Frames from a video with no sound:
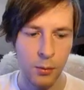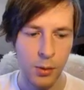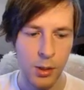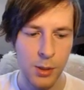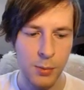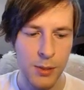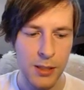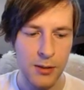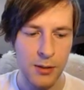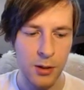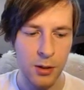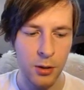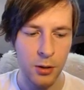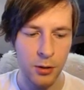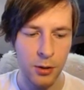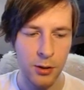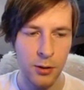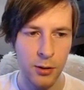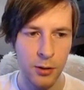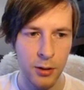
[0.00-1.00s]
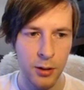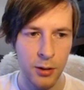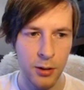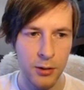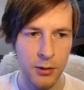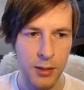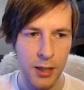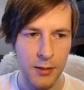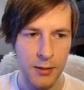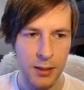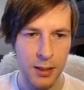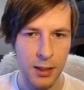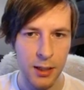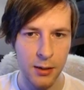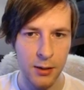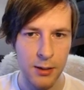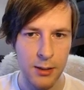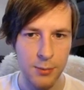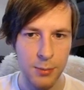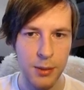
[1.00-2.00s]
Which means neural, neural, neural doesn't
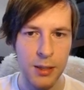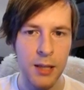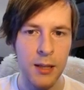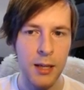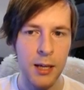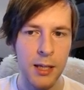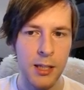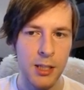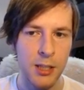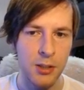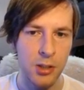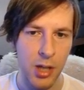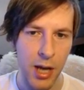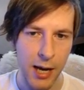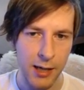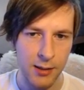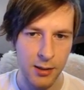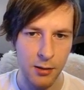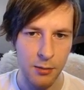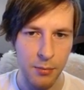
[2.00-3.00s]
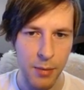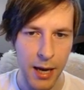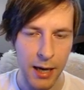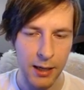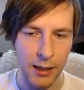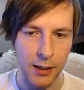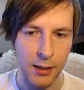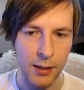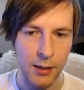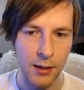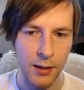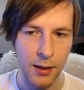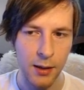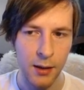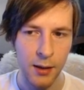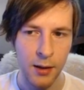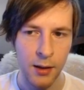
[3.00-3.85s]
kill us, but then they can just Jackson him back in.